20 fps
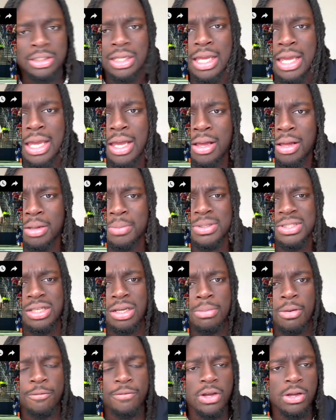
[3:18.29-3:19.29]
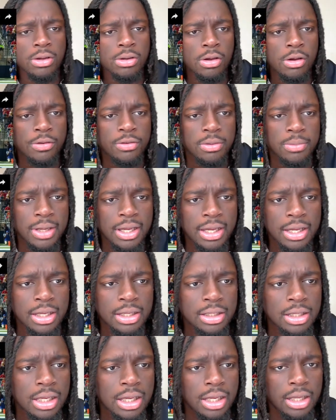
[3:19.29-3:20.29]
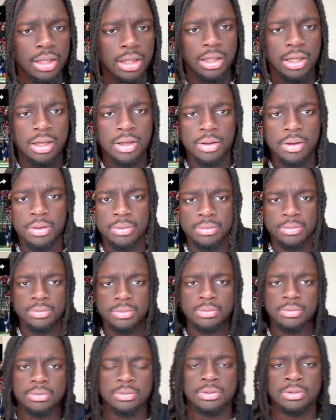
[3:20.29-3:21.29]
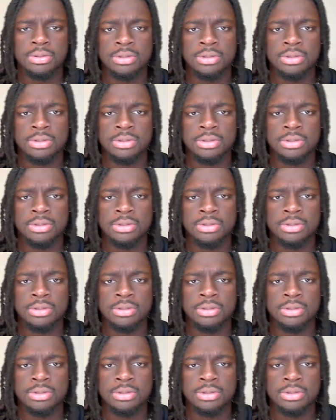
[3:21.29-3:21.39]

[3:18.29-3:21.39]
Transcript: Yeah, let me turn my phone over, man. God damn.